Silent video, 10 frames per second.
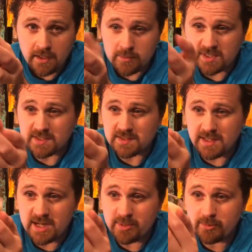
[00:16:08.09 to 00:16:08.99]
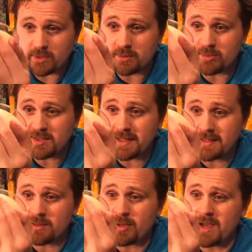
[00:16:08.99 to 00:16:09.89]
Because a lot of people complain
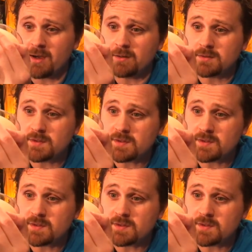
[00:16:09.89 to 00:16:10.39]
about,